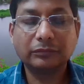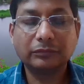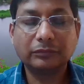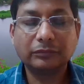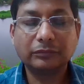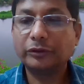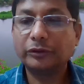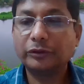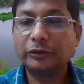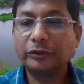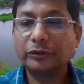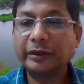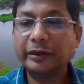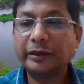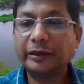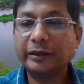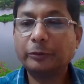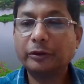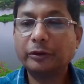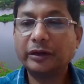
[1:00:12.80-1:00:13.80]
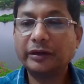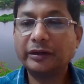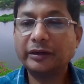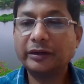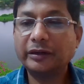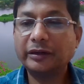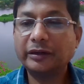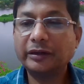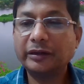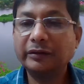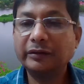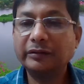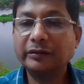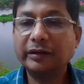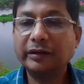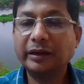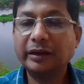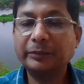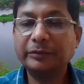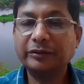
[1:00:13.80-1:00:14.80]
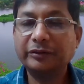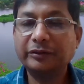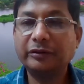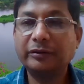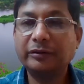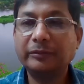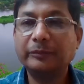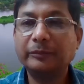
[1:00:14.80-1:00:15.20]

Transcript: So thank you for attending this live session.